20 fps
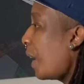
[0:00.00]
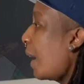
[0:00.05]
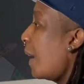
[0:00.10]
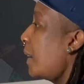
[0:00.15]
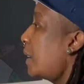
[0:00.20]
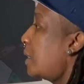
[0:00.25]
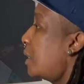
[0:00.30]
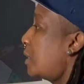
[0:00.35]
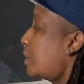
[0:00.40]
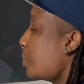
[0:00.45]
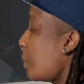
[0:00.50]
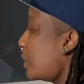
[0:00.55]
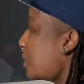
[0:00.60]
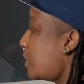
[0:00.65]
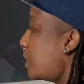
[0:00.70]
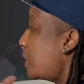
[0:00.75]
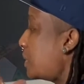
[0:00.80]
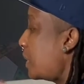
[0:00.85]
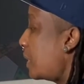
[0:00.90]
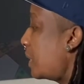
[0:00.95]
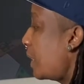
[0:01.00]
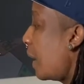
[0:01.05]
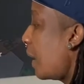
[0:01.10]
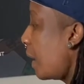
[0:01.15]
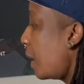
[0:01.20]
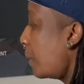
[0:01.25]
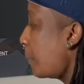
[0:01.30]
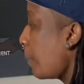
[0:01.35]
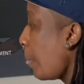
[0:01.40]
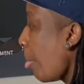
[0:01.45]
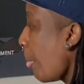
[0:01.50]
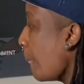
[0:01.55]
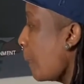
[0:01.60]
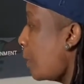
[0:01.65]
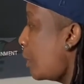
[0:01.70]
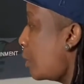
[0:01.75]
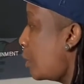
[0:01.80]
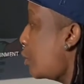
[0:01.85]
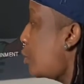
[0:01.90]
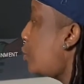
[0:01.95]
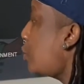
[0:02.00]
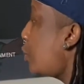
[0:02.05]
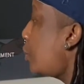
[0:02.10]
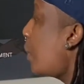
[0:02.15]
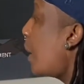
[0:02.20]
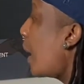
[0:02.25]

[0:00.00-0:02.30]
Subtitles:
especially today, you do have to